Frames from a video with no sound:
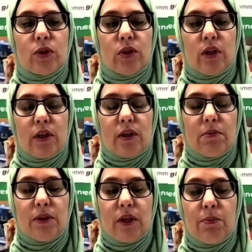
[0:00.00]
We're talking
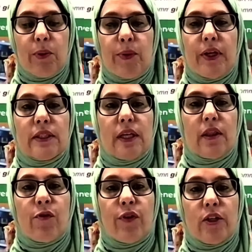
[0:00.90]
about the employees
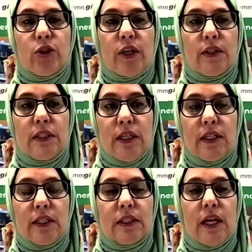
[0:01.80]
and the
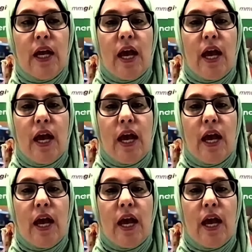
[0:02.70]
franchisees